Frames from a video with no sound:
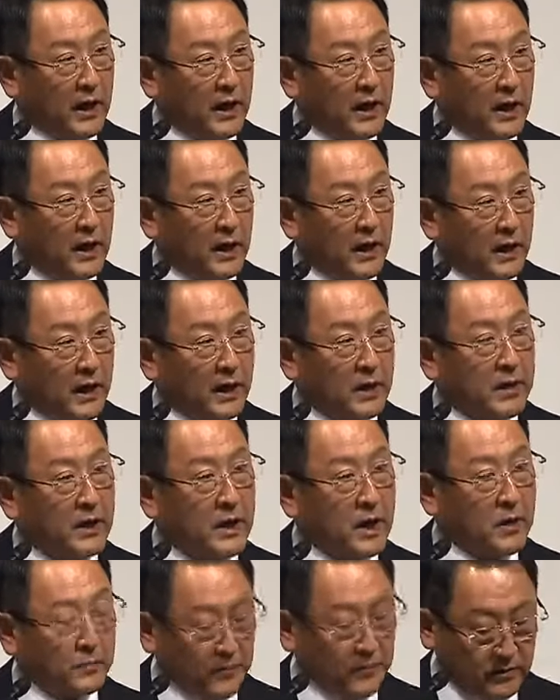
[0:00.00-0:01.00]
When it comes
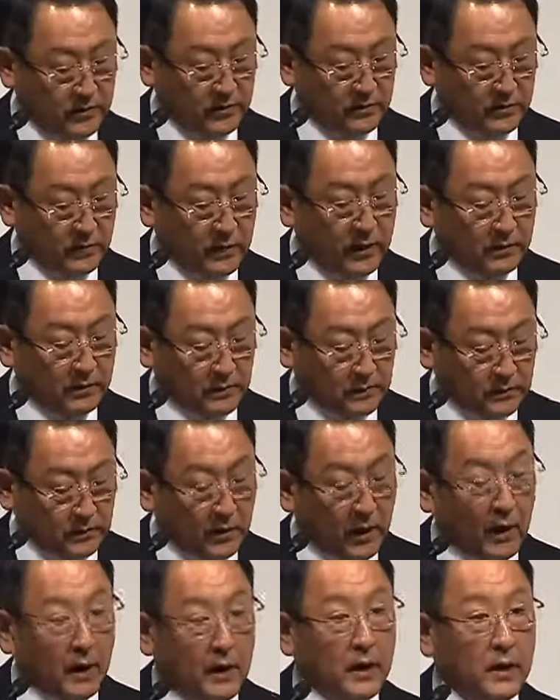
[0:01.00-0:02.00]
to electrified
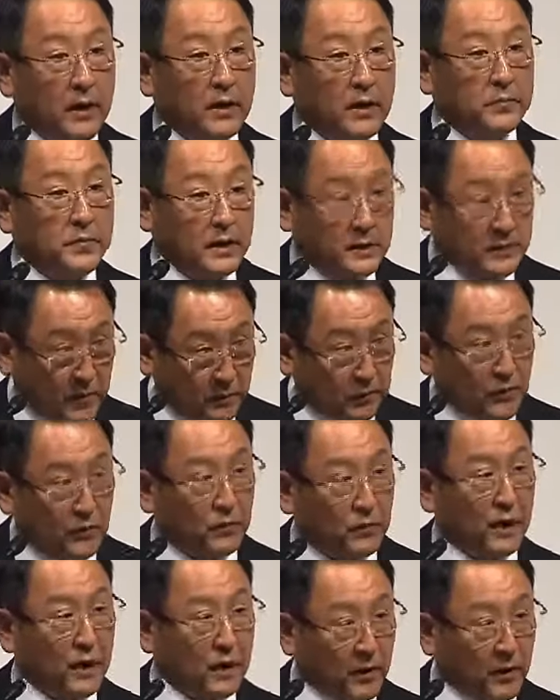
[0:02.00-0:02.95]
vehicles, uh,